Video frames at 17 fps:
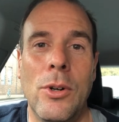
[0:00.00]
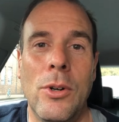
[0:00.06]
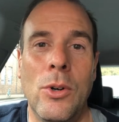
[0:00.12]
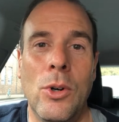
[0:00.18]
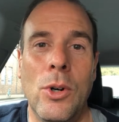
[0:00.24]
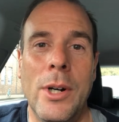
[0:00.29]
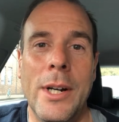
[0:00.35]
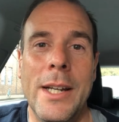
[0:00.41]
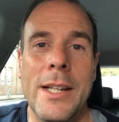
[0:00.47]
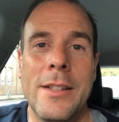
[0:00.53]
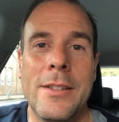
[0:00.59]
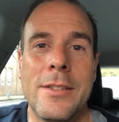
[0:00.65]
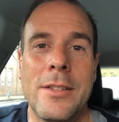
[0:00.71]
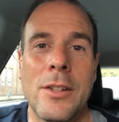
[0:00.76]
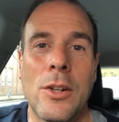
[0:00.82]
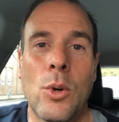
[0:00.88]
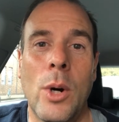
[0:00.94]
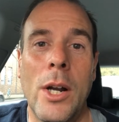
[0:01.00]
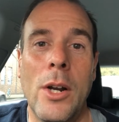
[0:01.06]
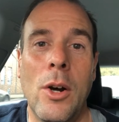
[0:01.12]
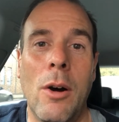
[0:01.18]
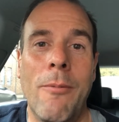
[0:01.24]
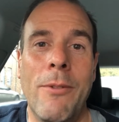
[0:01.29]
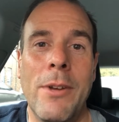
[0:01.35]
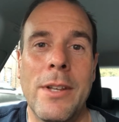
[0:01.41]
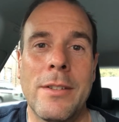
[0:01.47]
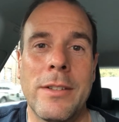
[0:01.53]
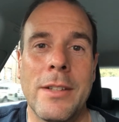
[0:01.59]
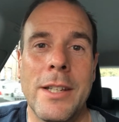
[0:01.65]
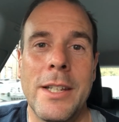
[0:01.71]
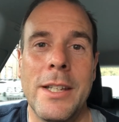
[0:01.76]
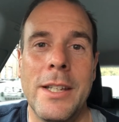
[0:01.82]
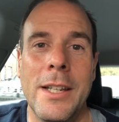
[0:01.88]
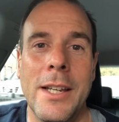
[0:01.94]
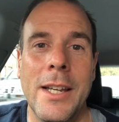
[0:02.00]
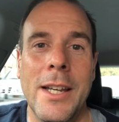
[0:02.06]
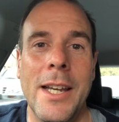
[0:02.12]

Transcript: or it's quite obviously